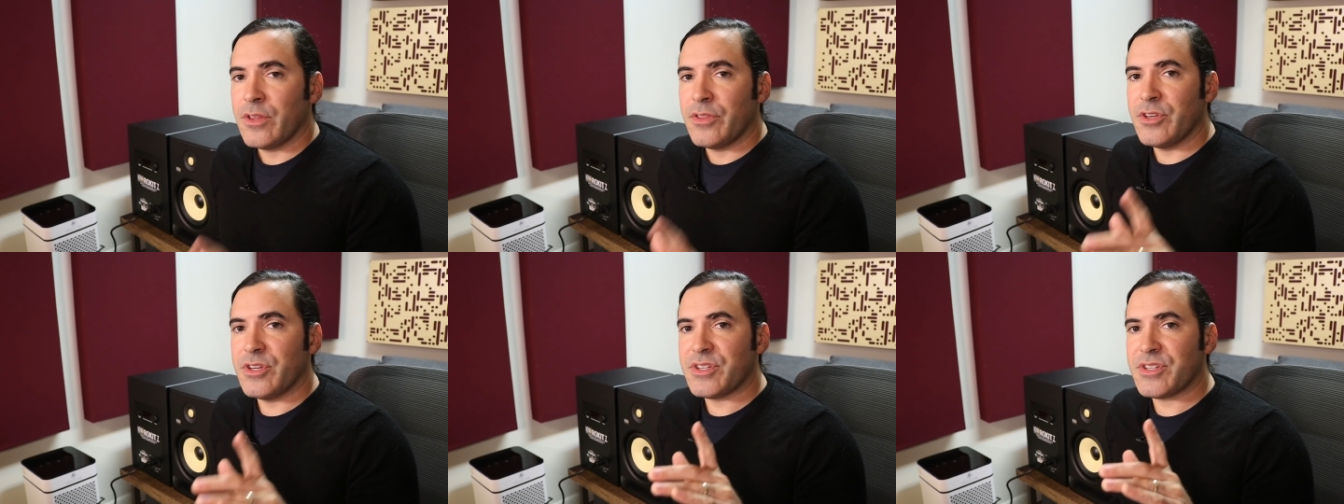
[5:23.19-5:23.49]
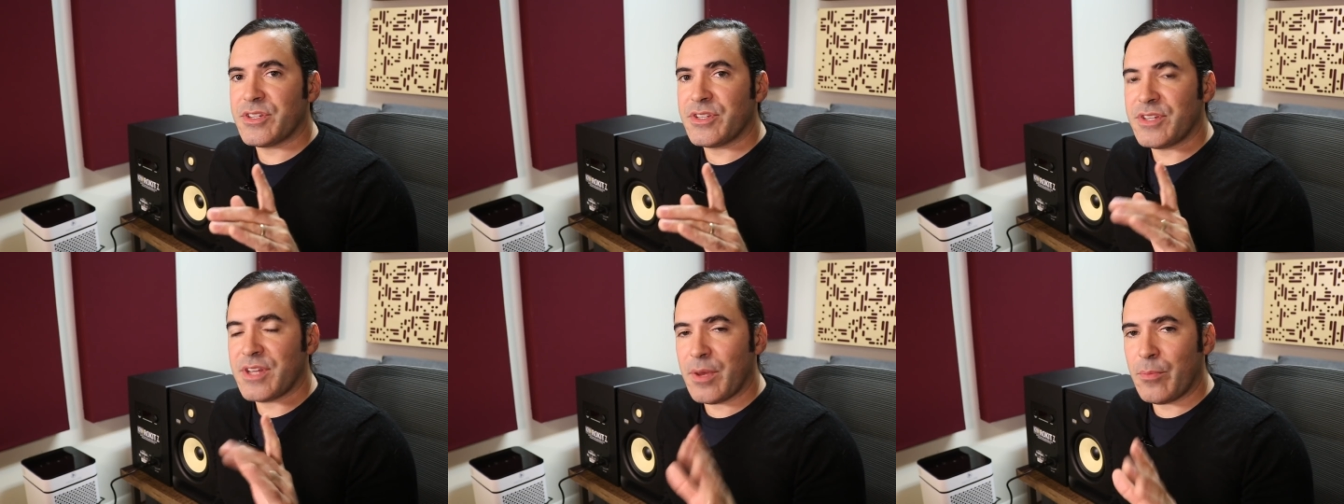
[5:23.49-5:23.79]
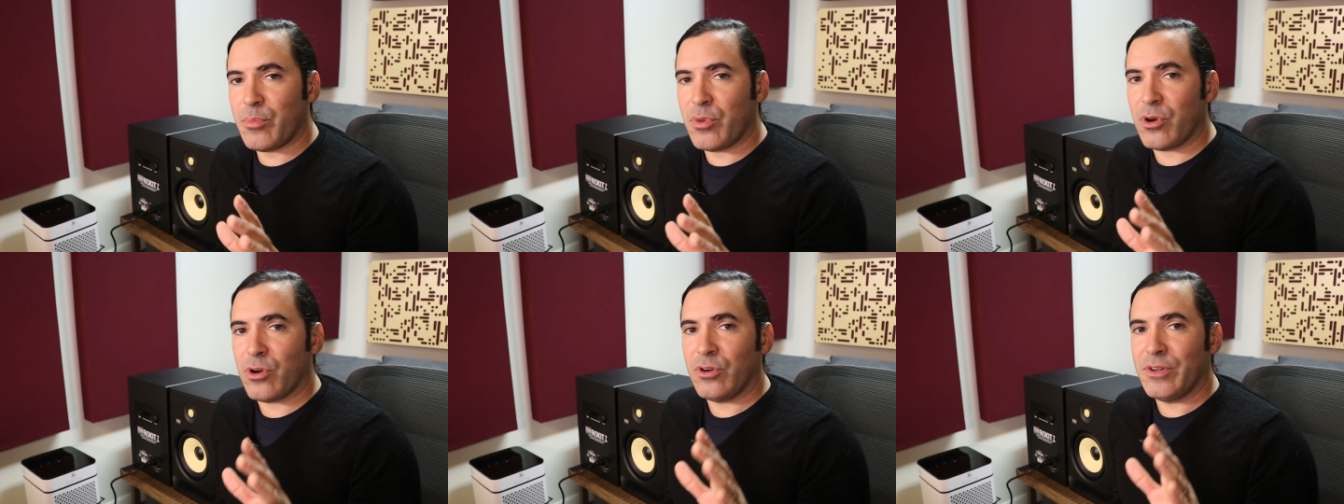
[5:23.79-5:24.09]
The
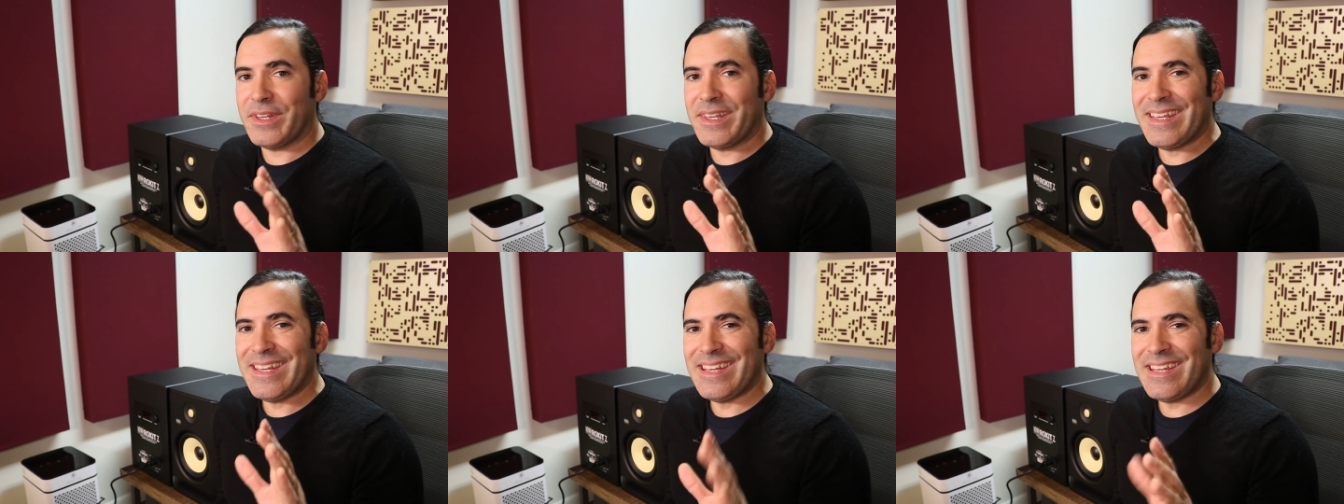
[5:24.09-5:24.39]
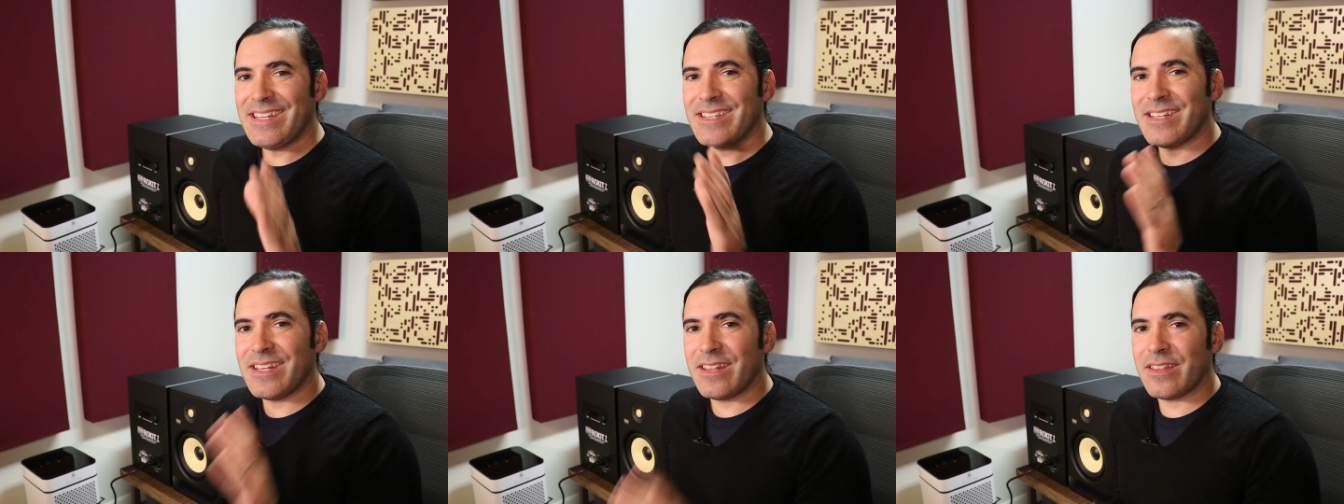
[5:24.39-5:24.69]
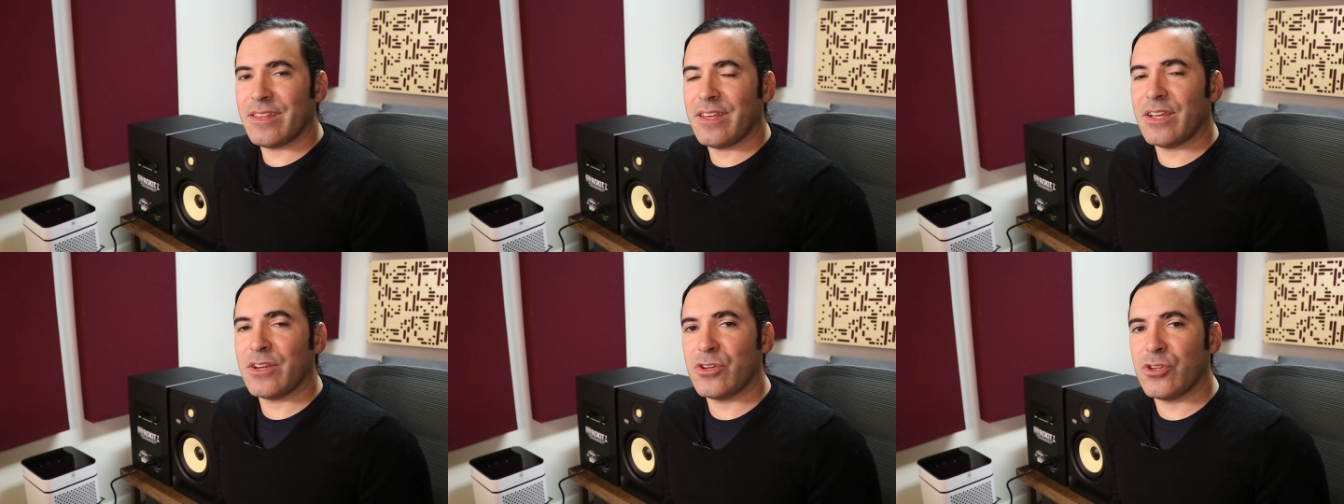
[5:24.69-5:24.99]
simple, easy
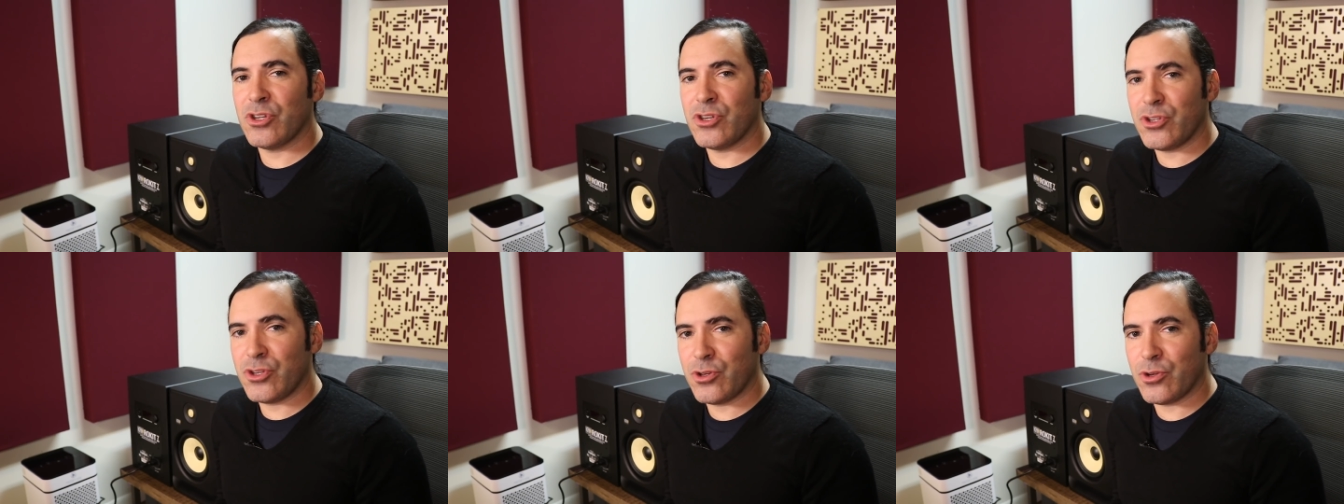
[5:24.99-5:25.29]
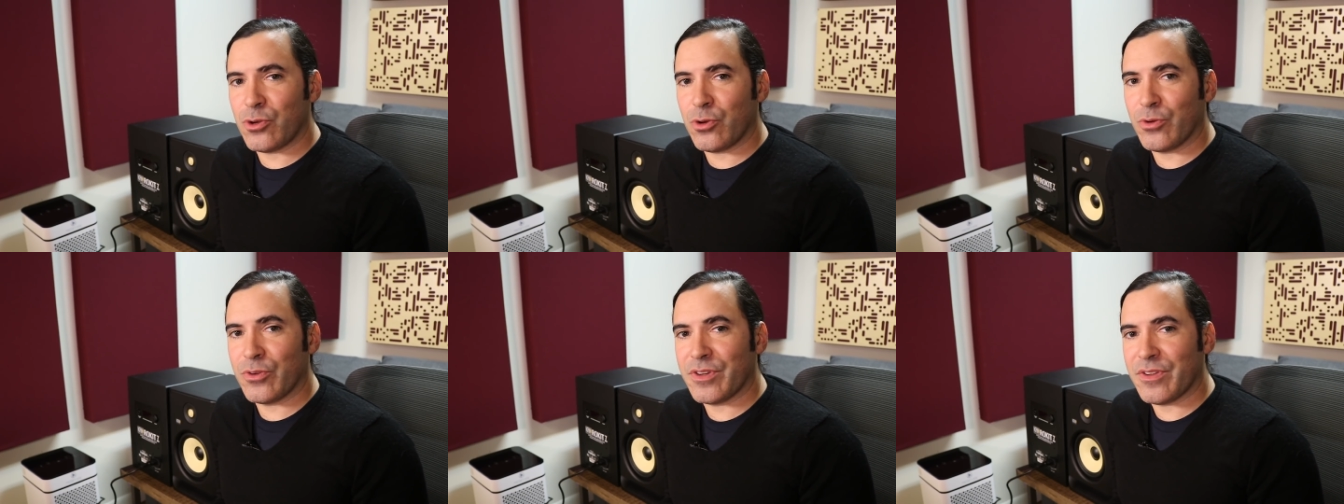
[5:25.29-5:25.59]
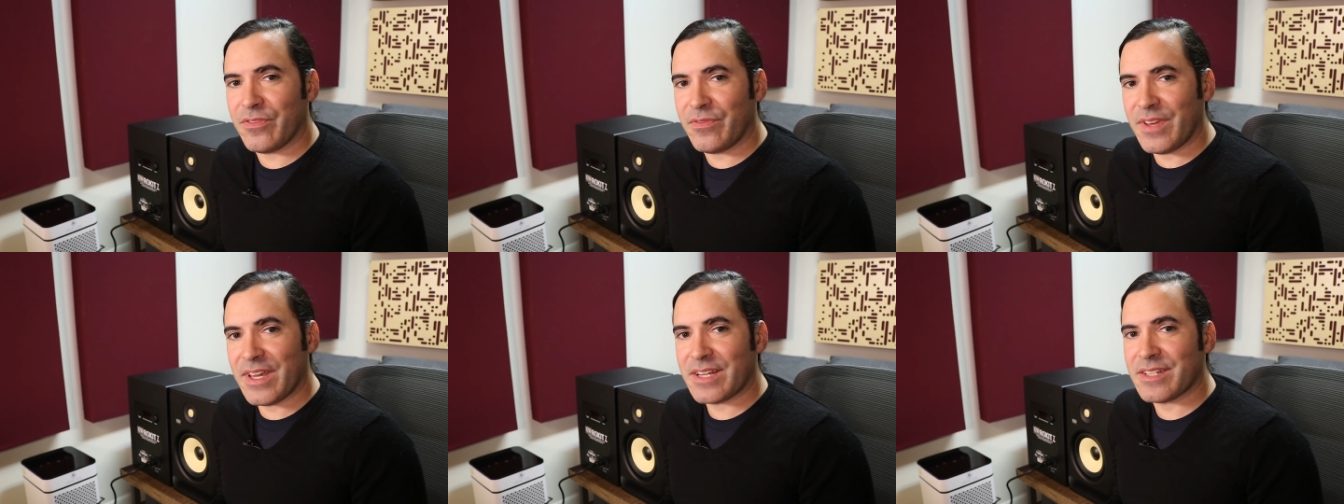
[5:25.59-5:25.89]
thing to do
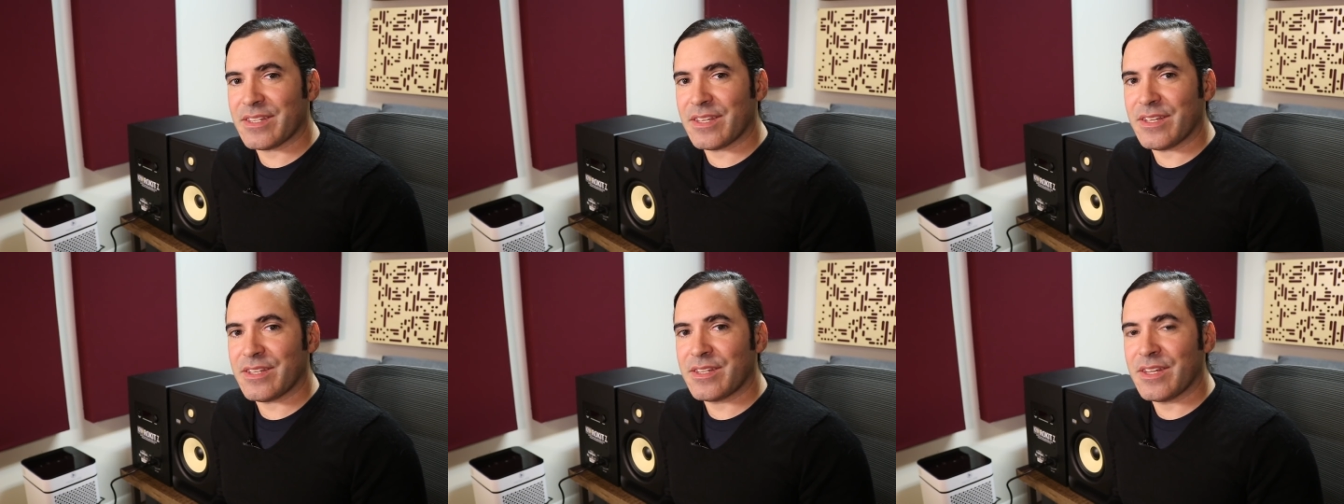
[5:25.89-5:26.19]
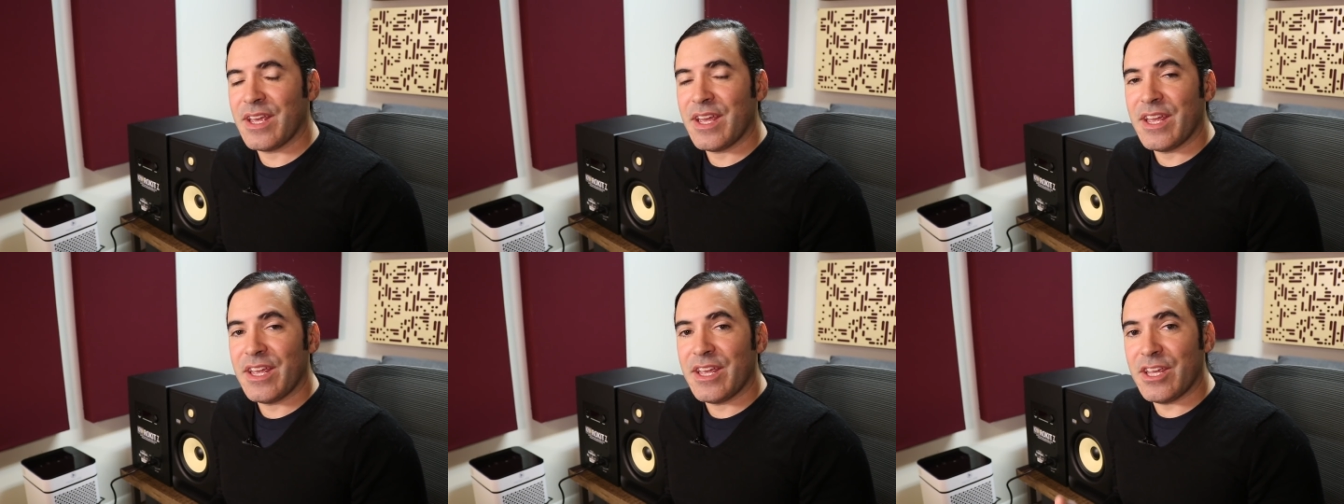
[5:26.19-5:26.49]
to fix this